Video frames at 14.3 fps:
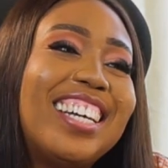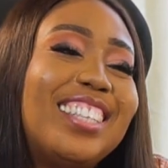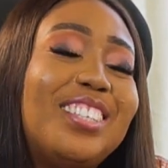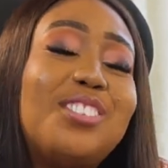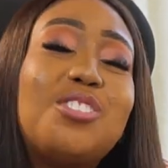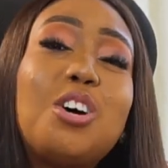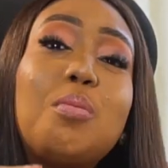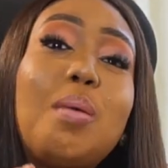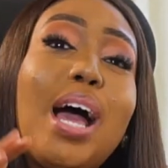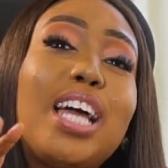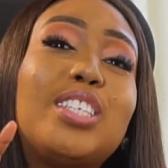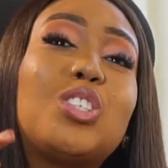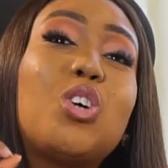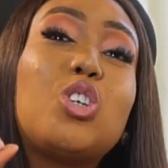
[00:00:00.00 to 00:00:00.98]
The number
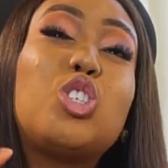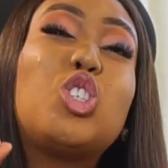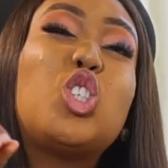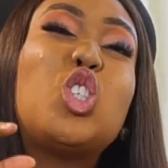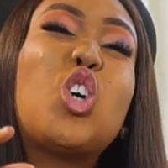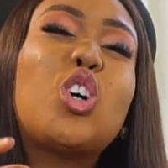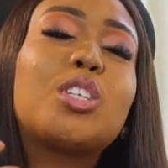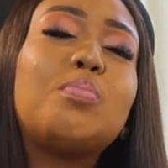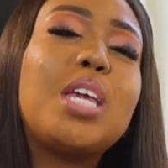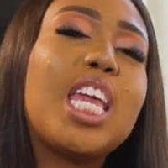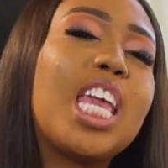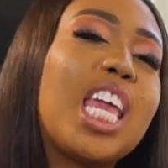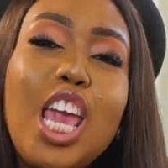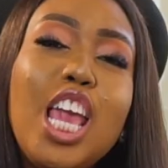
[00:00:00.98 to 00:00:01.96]
I saw shocked me.
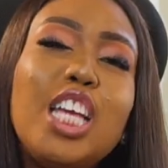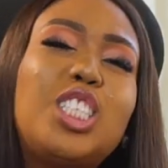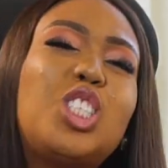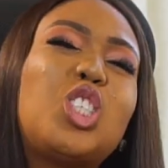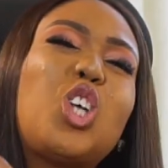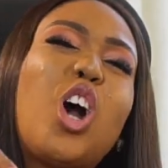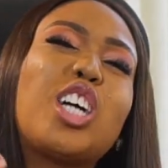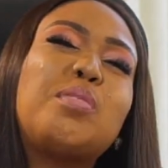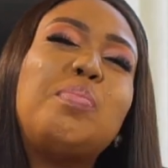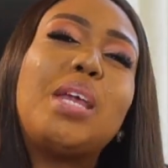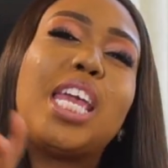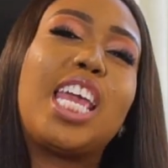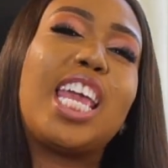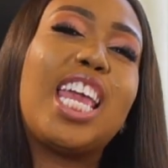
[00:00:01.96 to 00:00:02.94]
It shocked
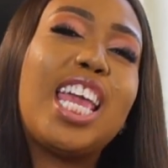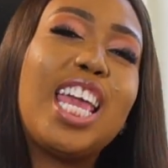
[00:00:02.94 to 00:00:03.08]
me.